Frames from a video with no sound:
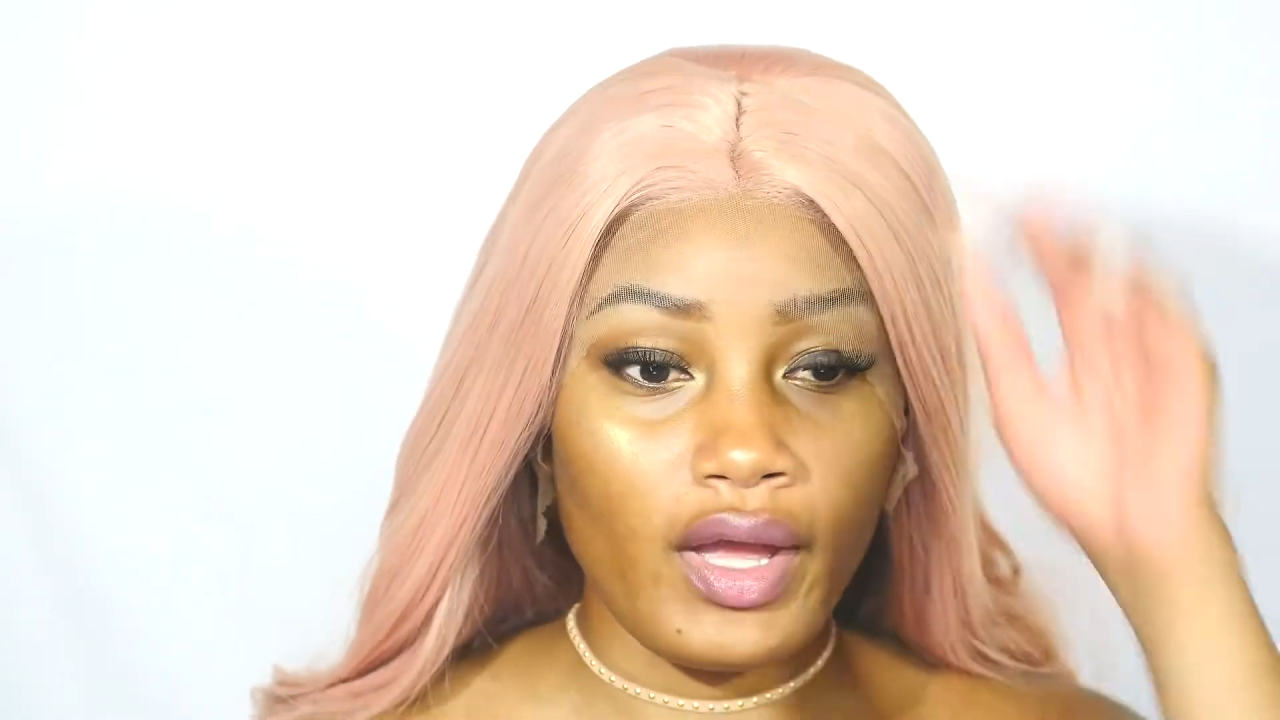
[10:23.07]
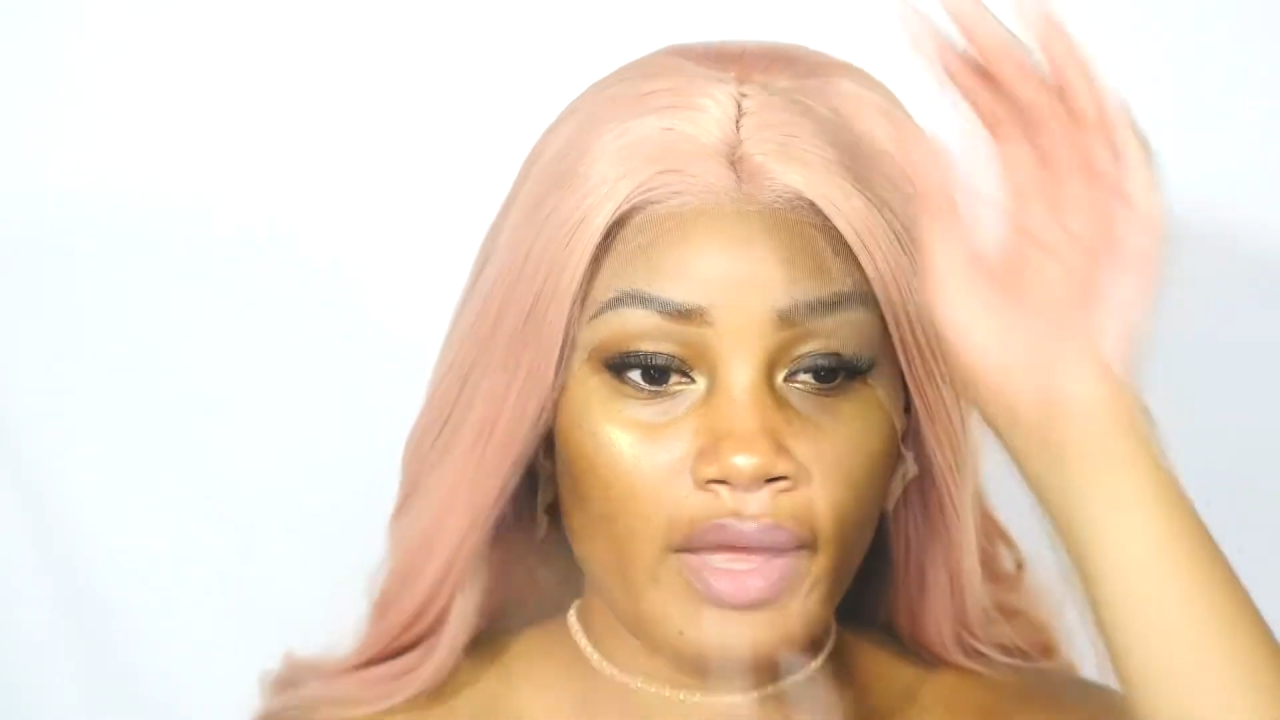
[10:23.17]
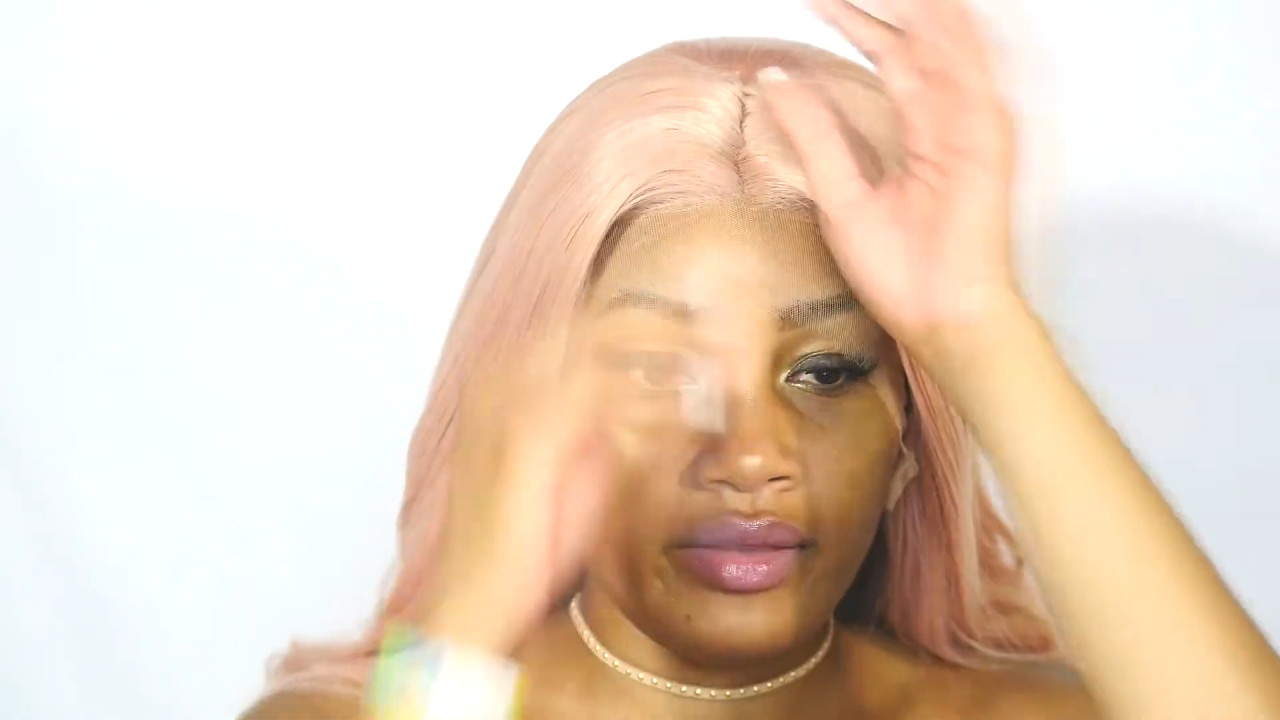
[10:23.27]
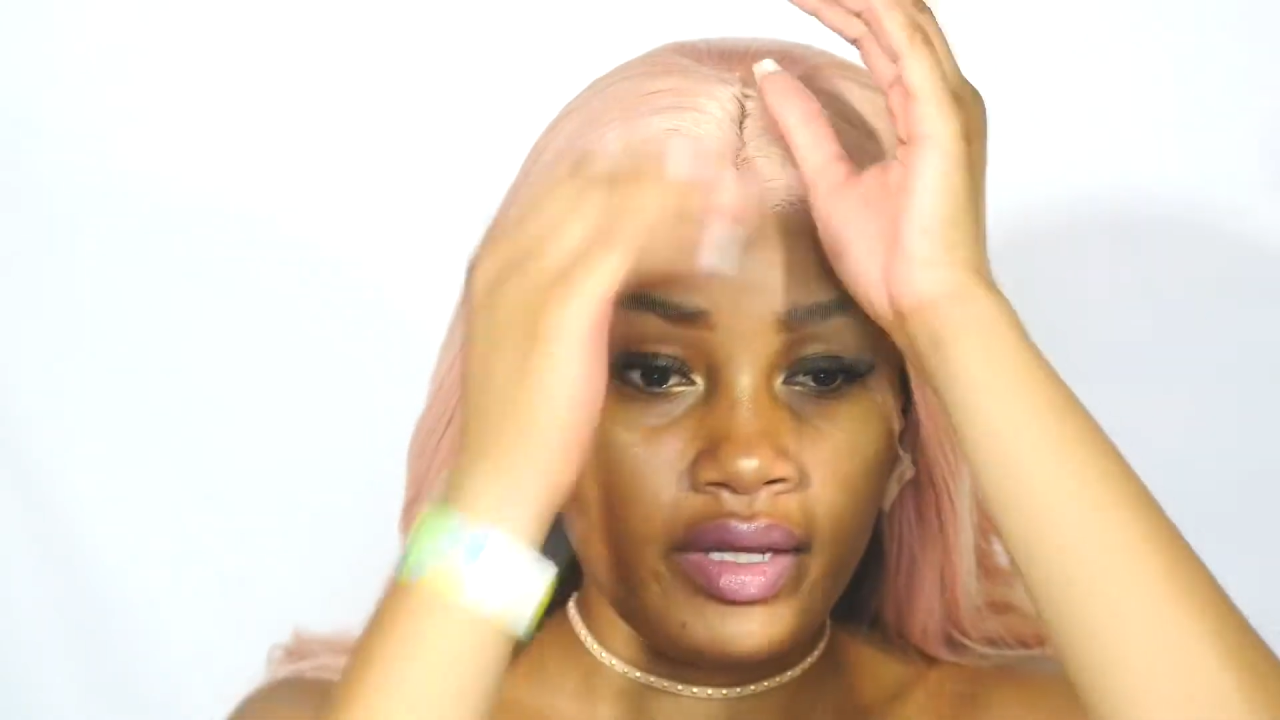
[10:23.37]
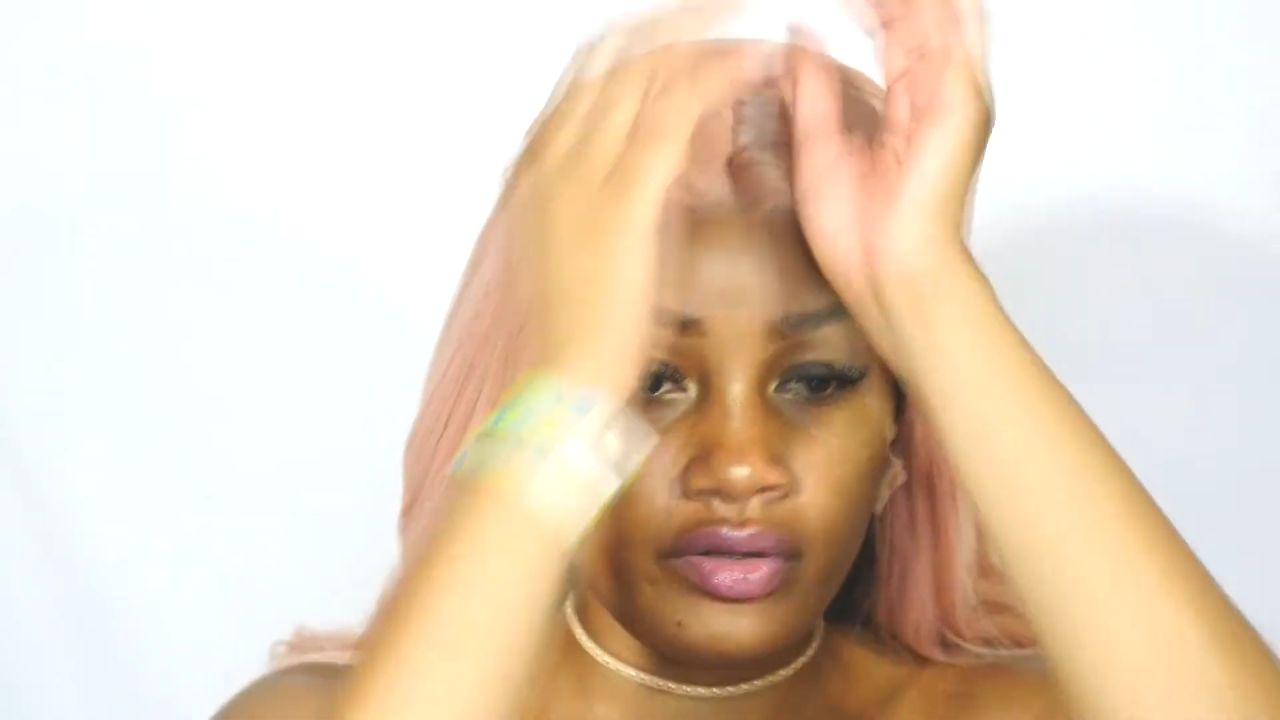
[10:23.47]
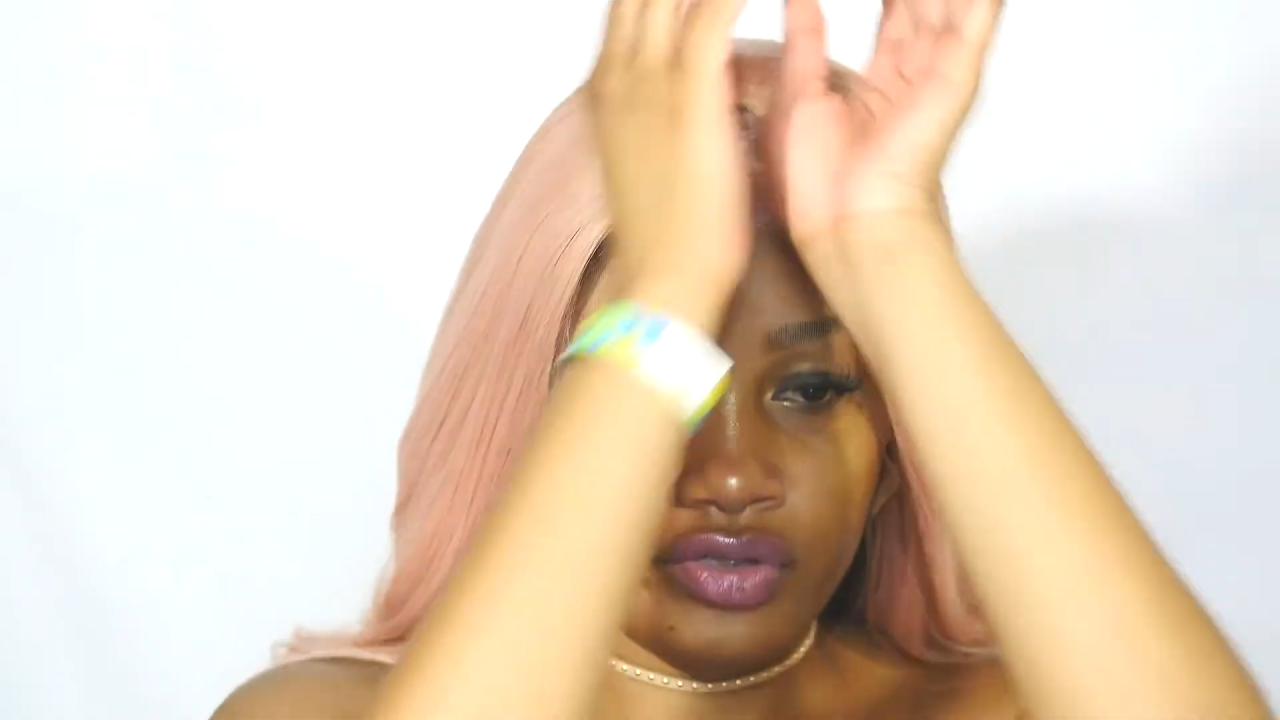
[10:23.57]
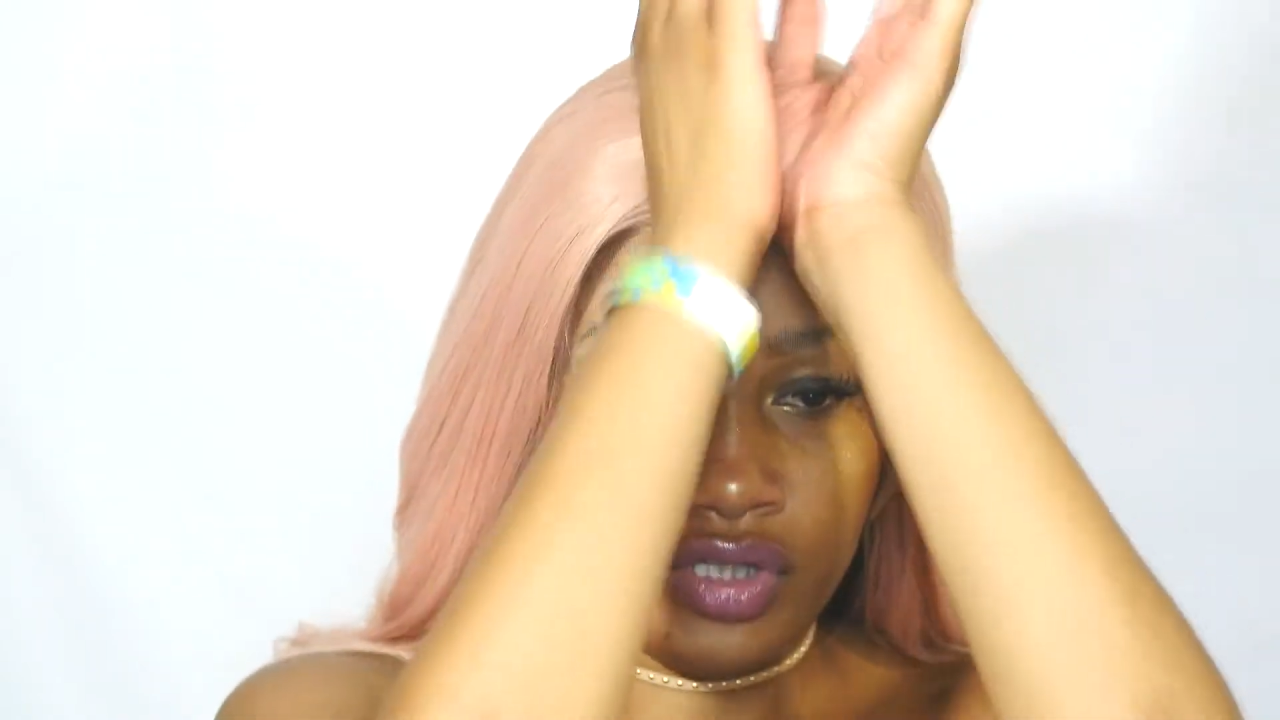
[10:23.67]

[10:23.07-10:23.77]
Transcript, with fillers: and then